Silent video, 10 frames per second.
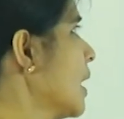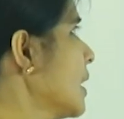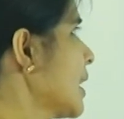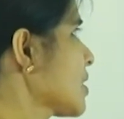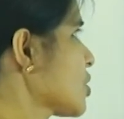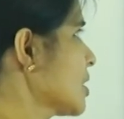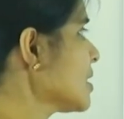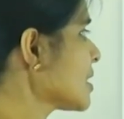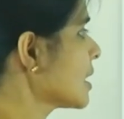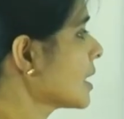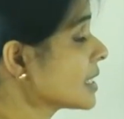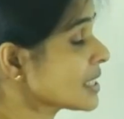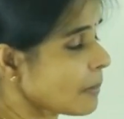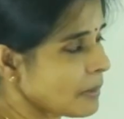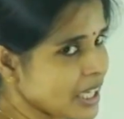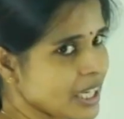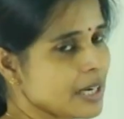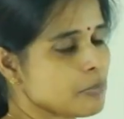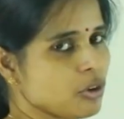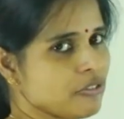Next is
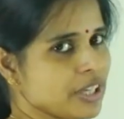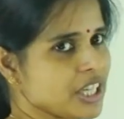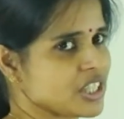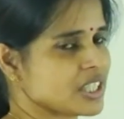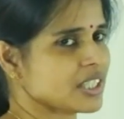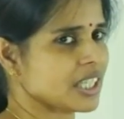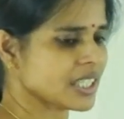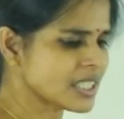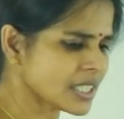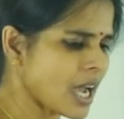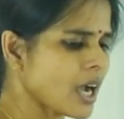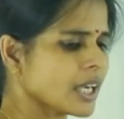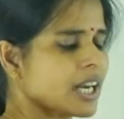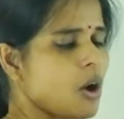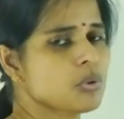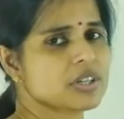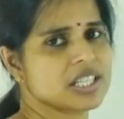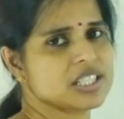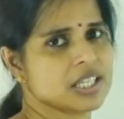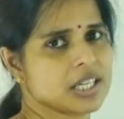subaerial modifications, that is the ground
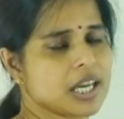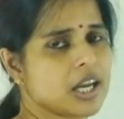region.